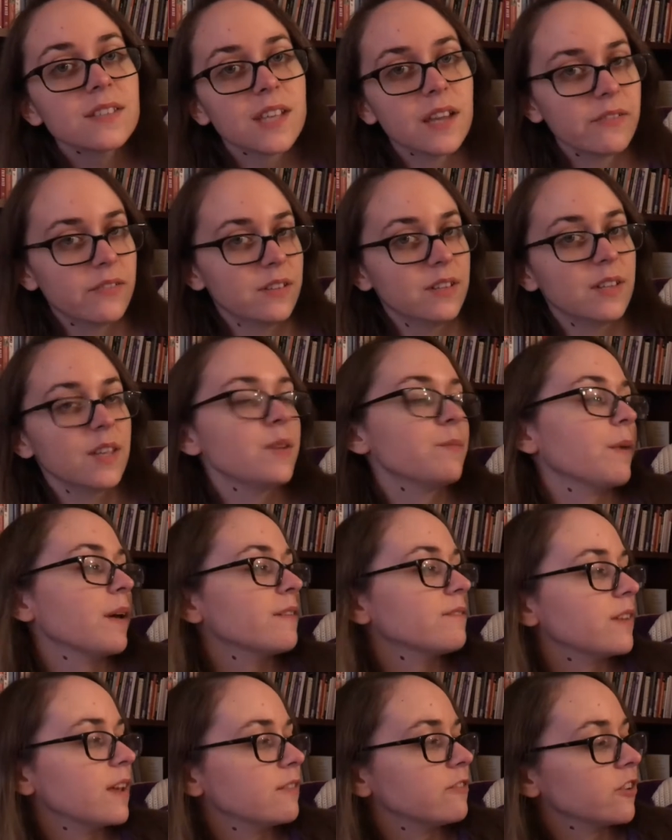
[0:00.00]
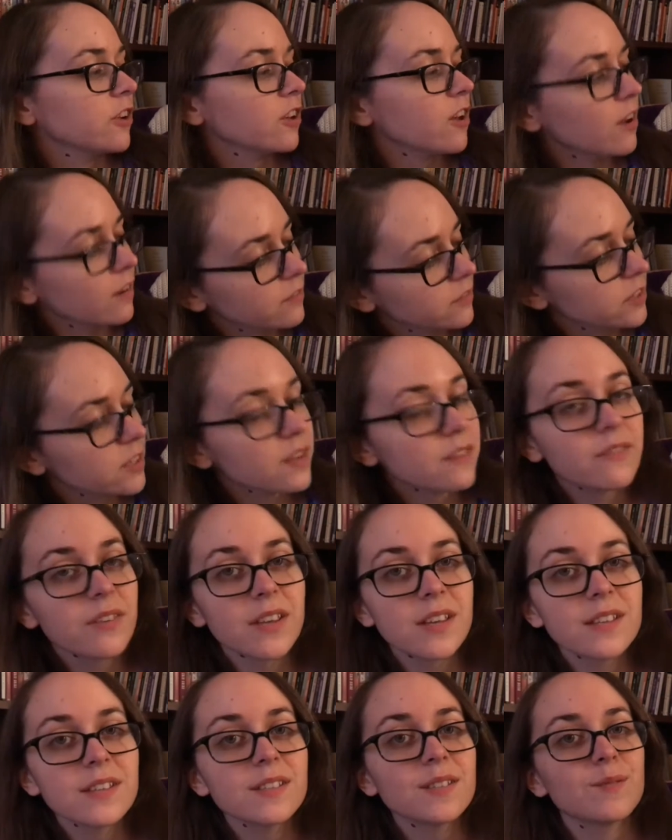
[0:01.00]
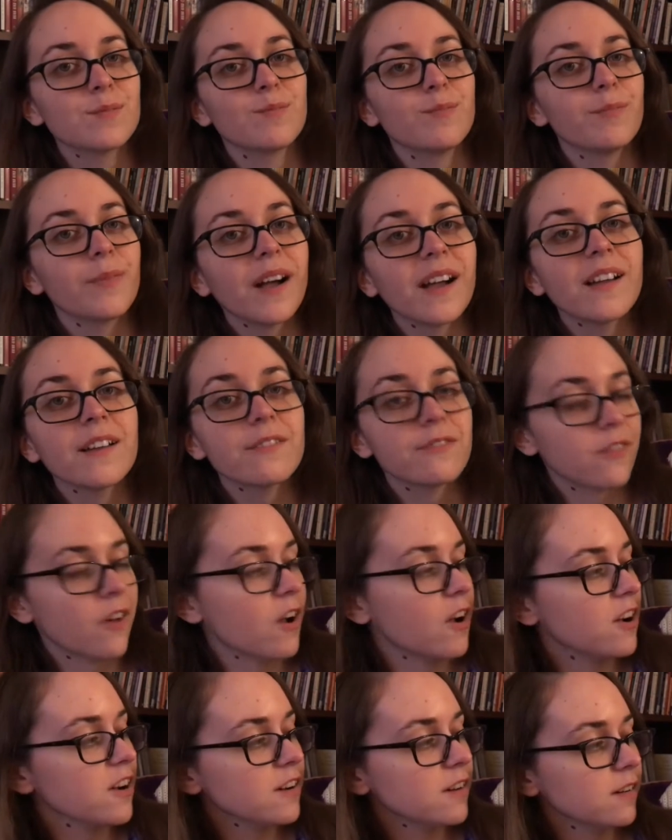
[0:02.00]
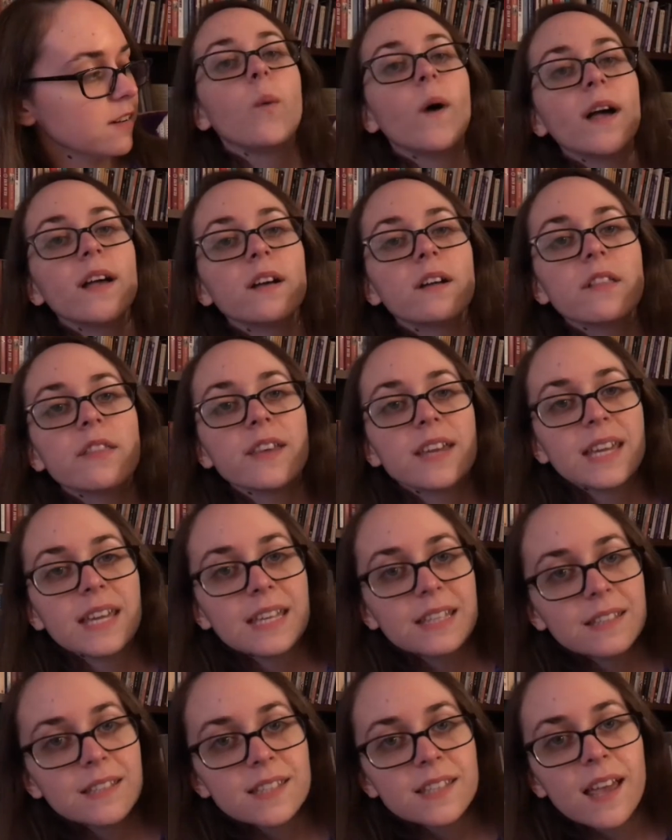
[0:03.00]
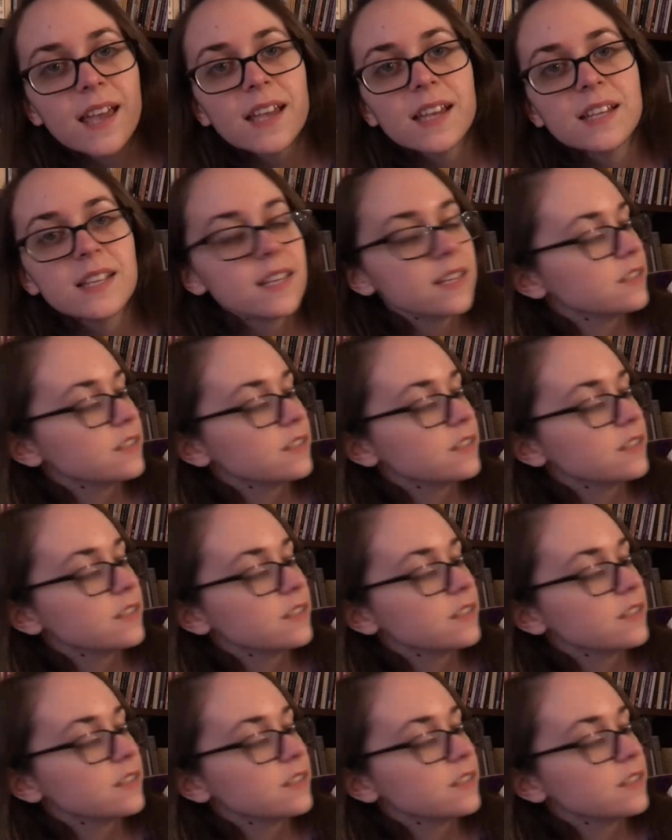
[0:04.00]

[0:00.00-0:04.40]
definitely my favorite cover of his by far, while the inside